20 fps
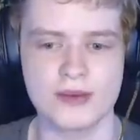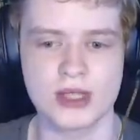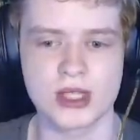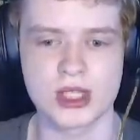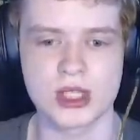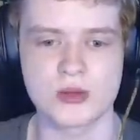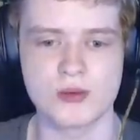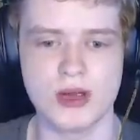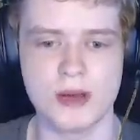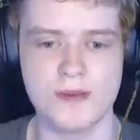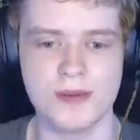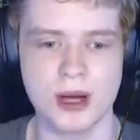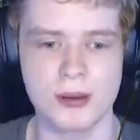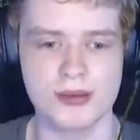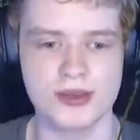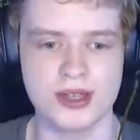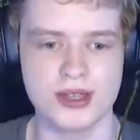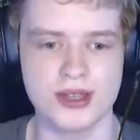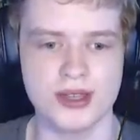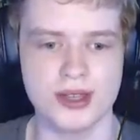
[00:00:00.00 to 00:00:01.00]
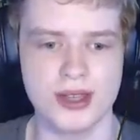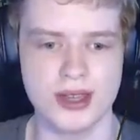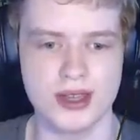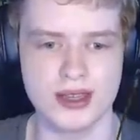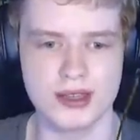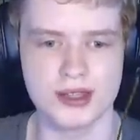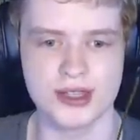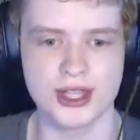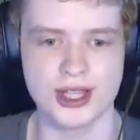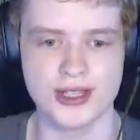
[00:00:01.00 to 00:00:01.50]
sweep up the,
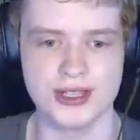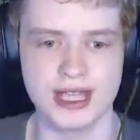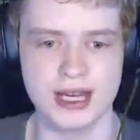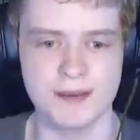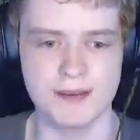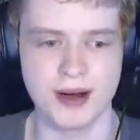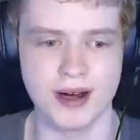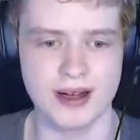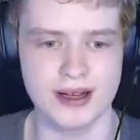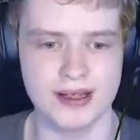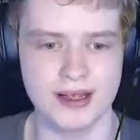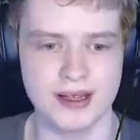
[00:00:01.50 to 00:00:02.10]
the dead body. That